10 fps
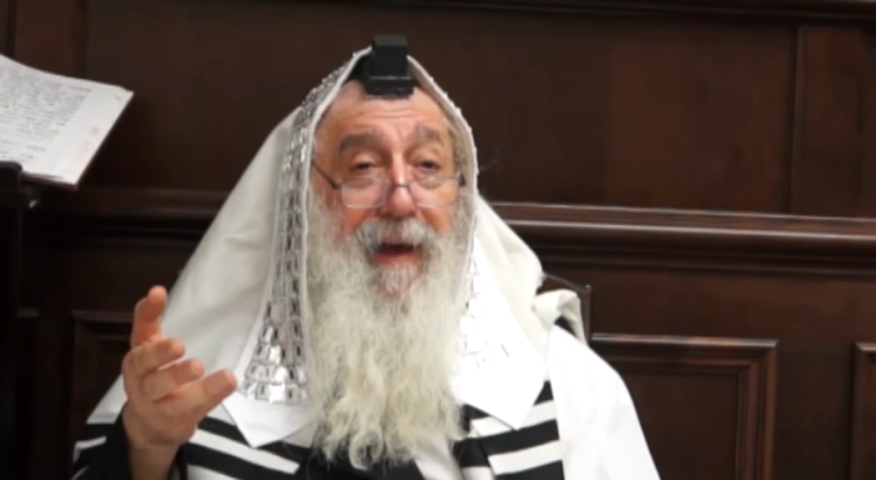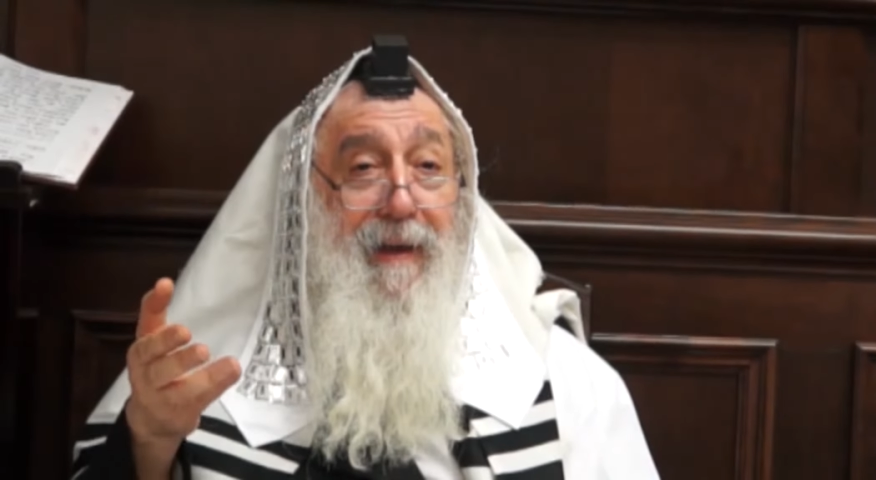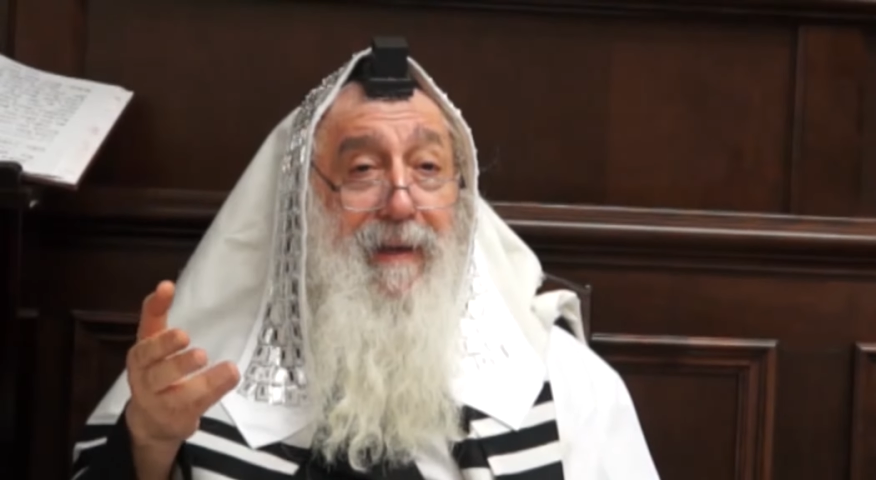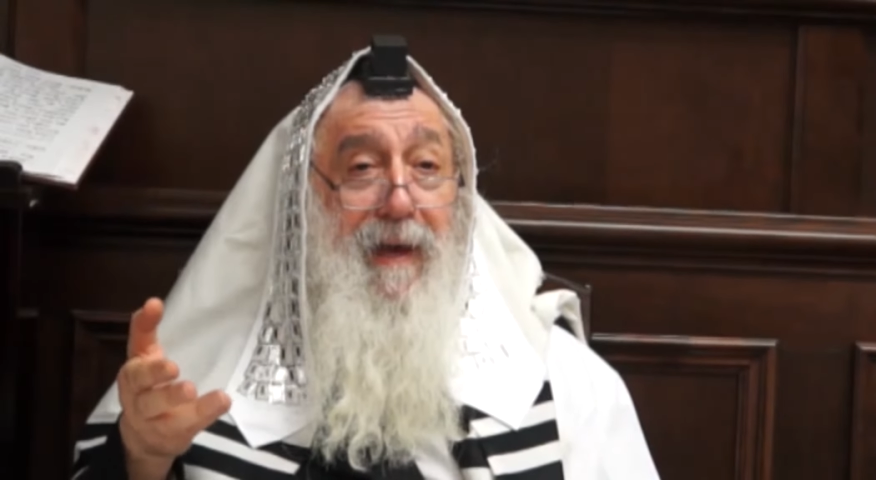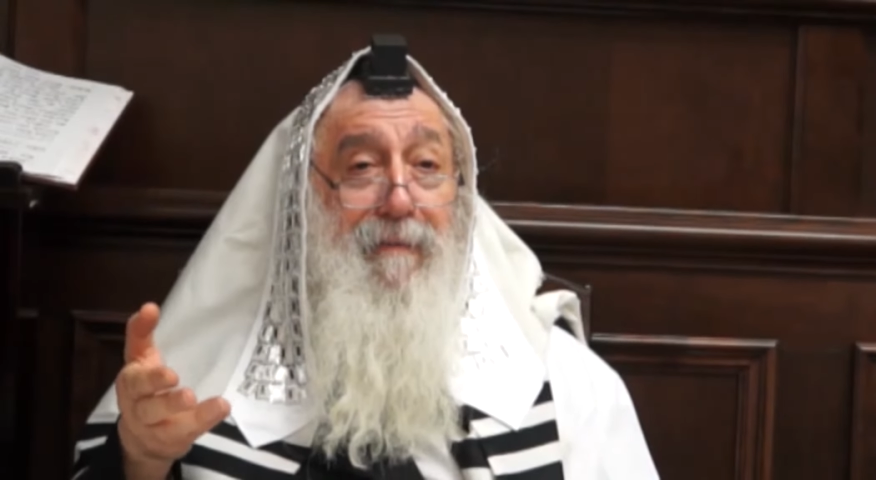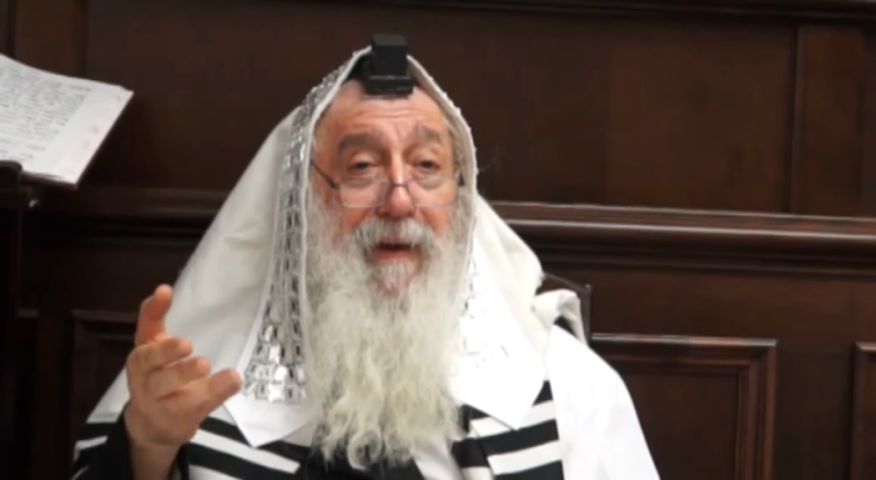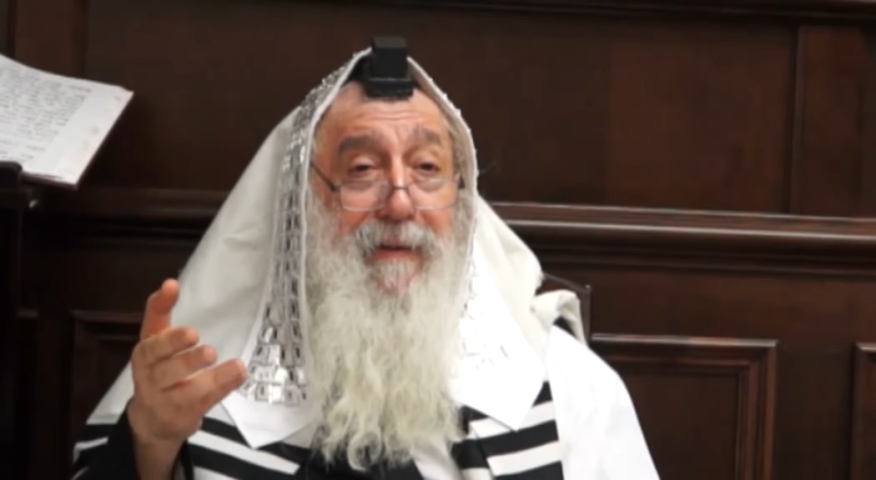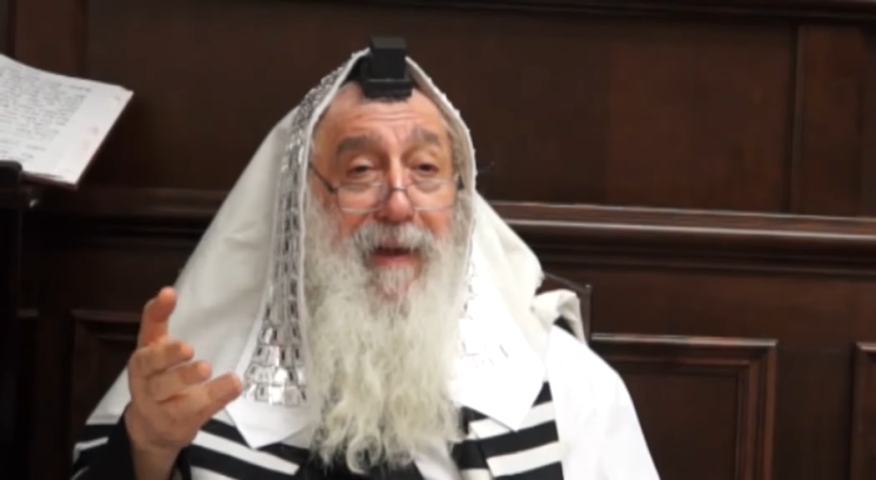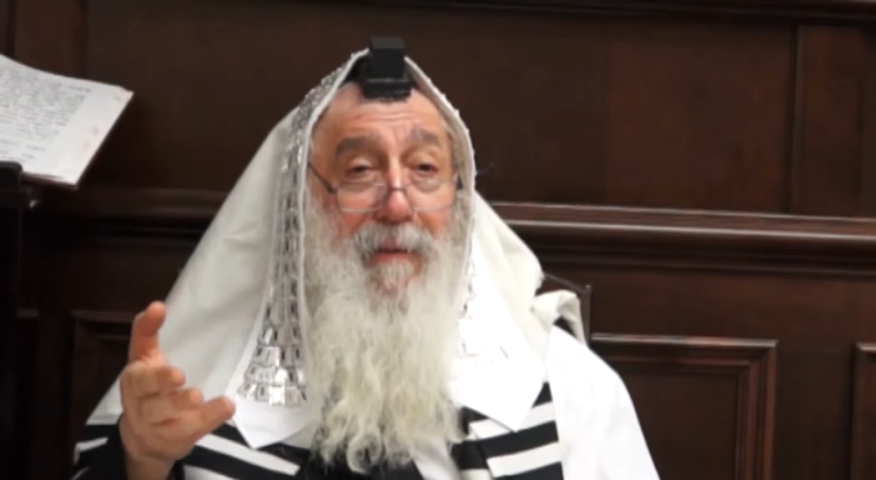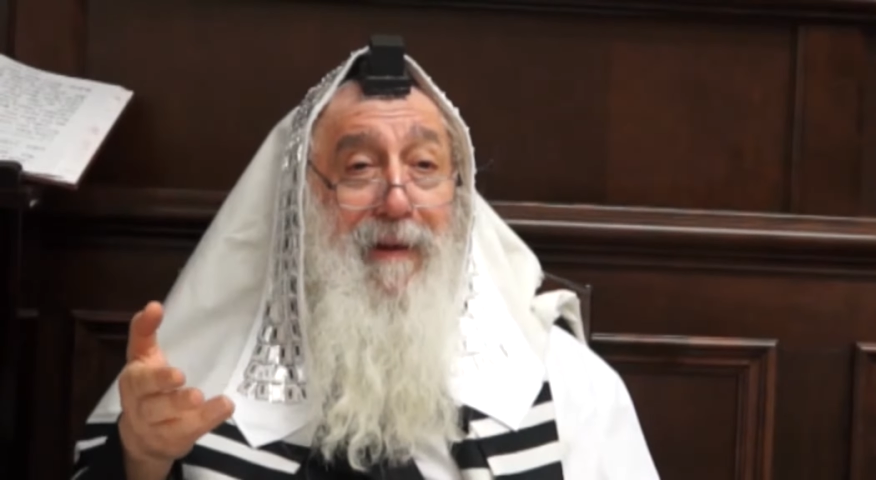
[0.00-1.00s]
Hayav
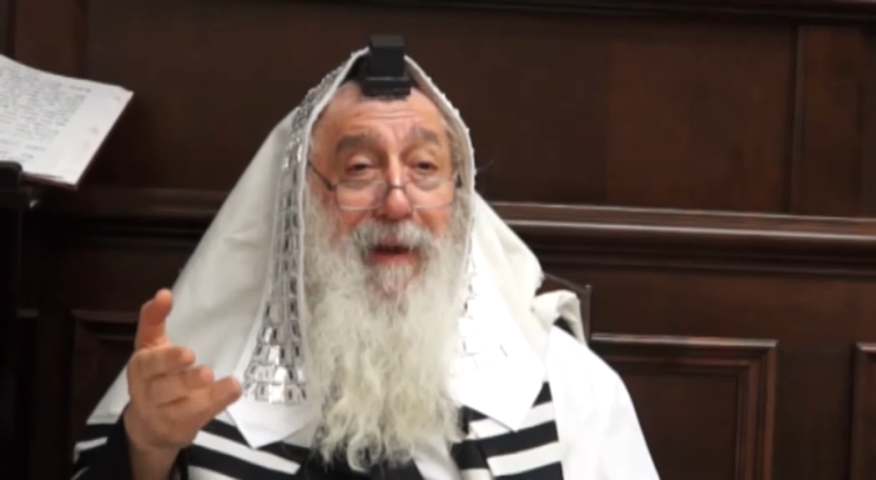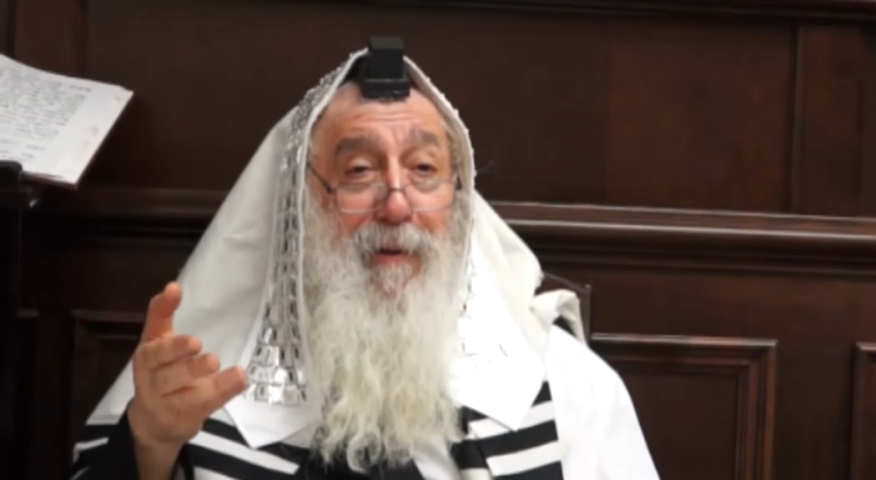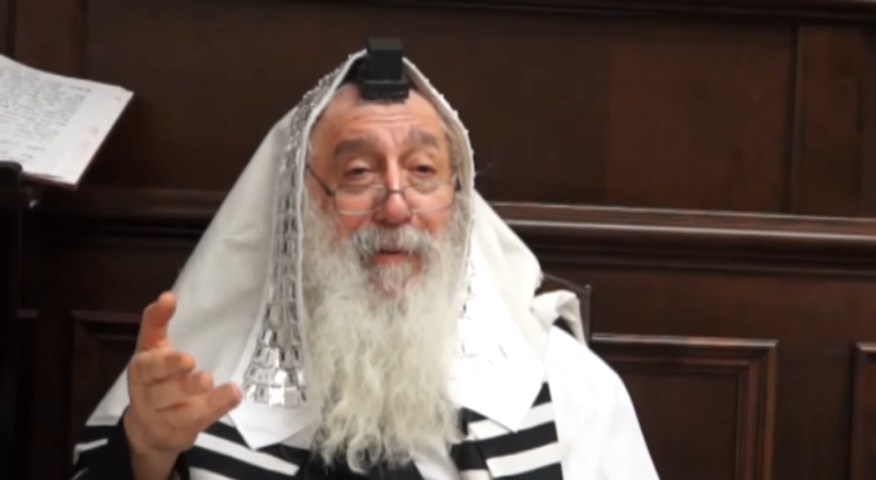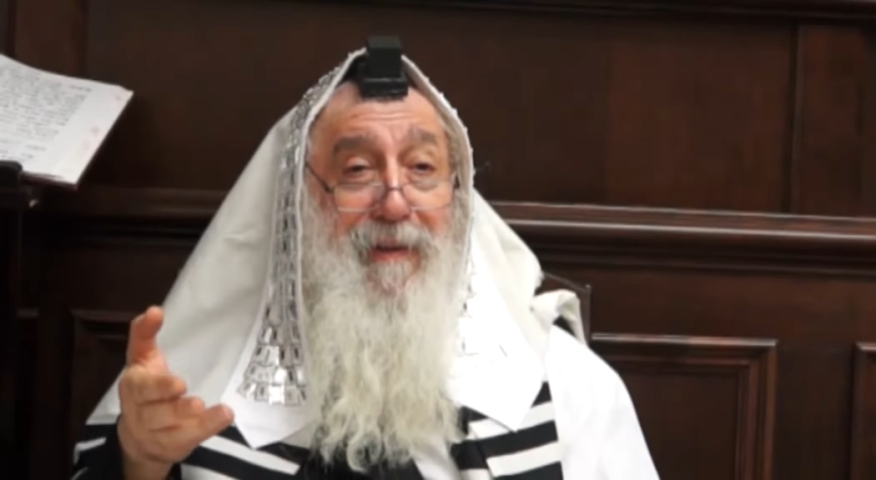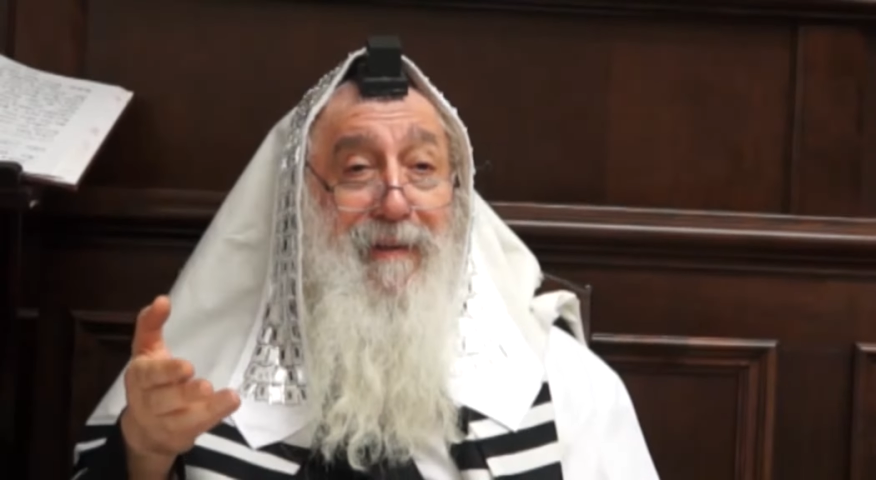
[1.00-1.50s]
Adam le'aot